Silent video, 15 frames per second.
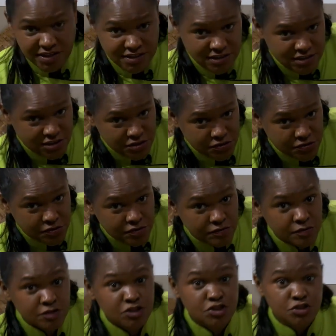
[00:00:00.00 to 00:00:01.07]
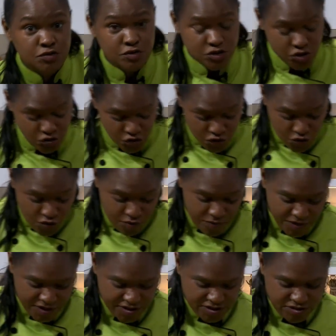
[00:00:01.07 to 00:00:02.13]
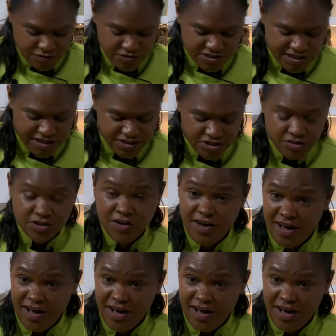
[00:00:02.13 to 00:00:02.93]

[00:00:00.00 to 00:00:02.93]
to suit your personal taste. You